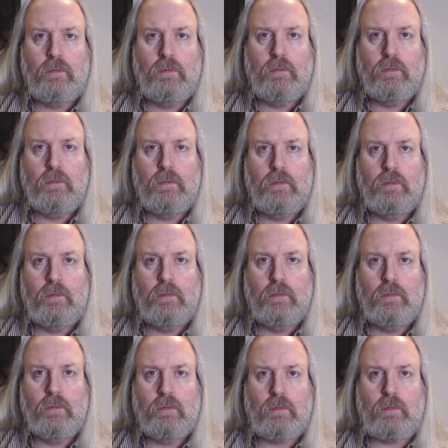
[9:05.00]

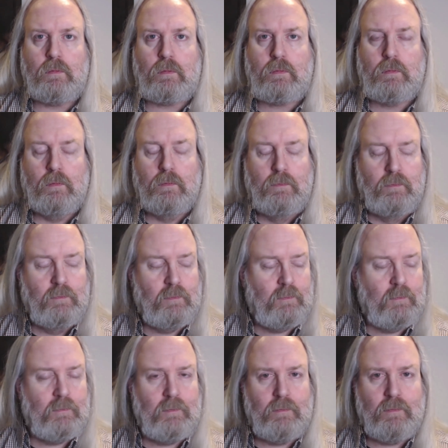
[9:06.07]

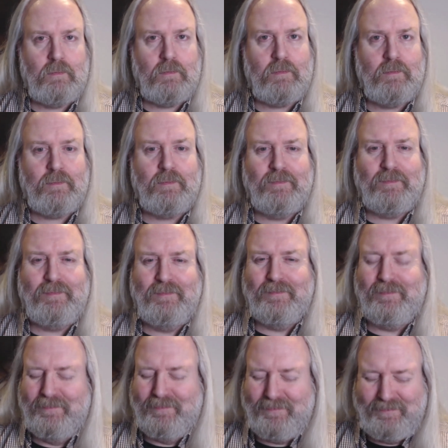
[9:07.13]

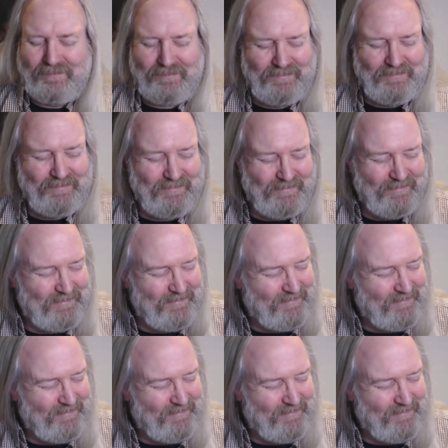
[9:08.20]
[no speech]